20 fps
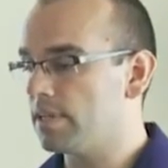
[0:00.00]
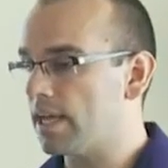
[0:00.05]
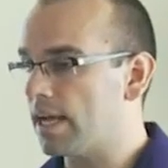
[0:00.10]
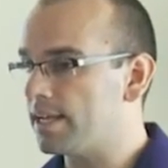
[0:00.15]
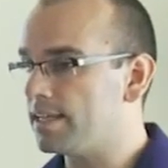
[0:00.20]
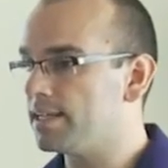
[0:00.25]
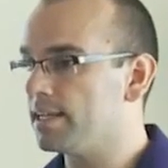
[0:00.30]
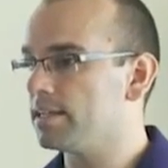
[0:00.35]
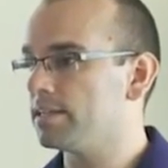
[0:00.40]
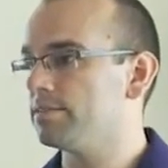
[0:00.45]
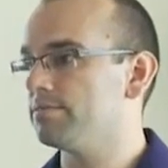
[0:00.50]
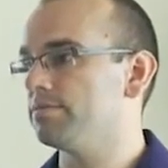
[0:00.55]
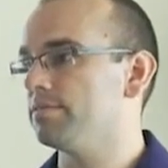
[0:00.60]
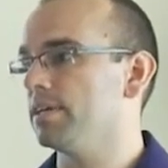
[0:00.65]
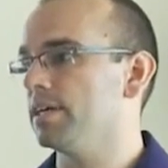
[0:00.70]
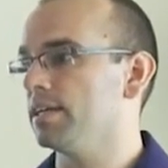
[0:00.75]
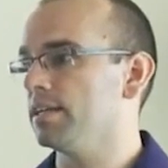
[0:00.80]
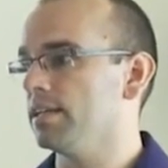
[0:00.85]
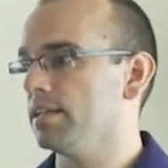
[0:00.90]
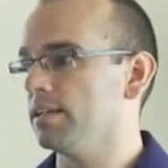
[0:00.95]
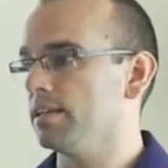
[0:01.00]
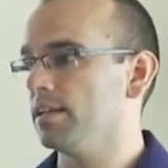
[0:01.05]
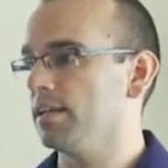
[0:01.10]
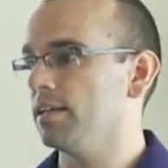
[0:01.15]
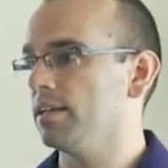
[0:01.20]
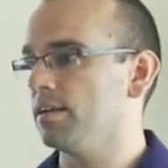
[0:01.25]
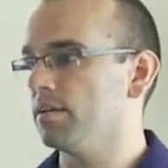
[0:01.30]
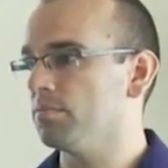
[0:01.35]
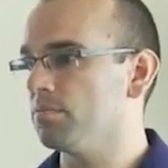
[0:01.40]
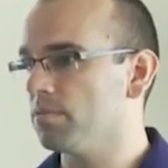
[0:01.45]
identified
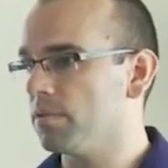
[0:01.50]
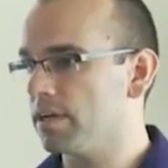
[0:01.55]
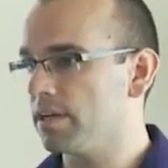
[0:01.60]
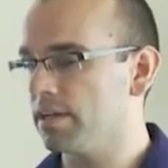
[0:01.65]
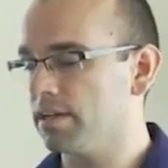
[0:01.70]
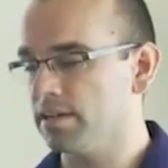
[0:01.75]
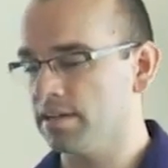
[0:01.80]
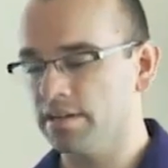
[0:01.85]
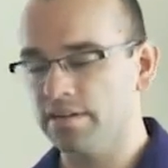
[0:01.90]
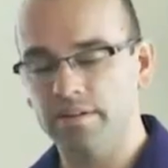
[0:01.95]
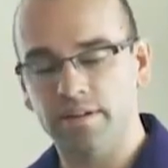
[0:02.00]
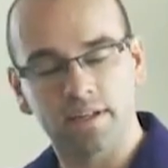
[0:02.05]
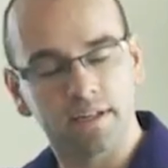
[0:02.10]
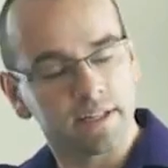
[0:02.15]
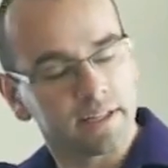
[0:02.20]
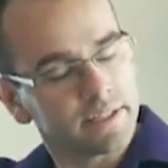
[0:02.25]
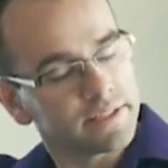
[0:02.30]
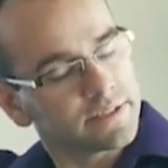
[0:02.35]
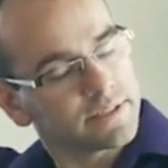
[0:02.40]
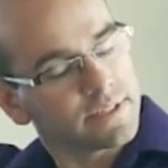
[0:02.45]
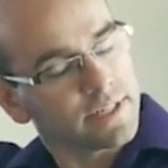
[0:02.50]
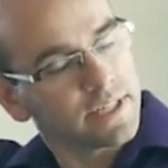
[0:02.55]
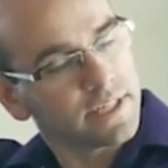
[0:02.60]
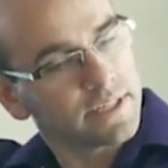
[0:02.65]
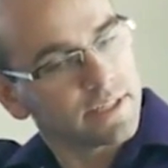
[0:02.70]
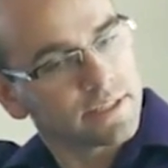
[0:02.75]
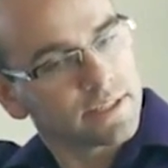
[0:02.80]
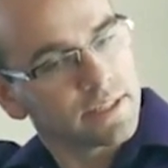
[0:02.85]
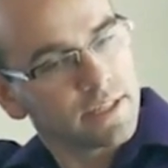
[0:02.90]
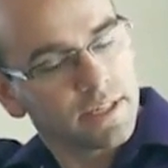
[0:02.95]
and are working on creating this
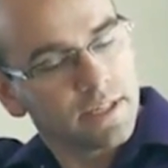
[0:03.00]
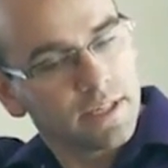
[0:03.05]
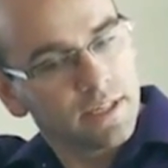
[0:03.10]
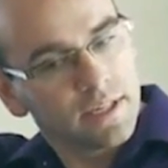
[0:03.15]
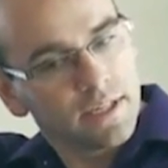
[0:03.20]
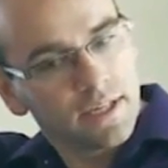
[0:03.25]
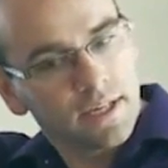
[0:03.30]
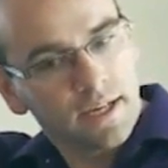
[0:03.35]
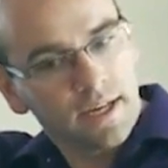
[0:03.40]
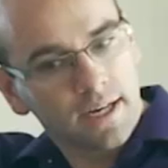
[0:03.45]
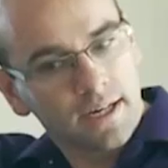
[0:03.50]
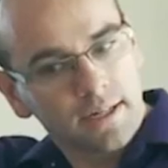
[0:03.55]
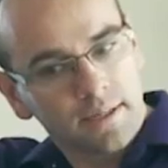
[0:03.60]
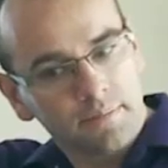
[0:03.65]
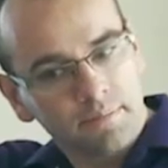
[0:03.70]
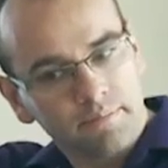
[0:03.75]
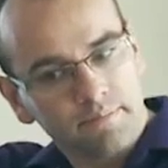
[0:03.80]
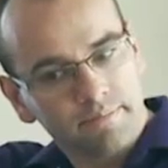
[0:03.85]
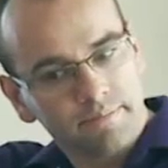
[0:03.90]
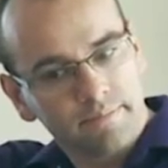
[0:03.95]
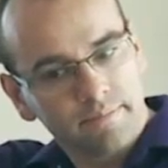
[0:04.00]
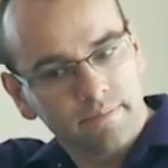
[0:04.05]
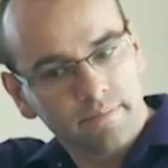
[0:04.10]
change. And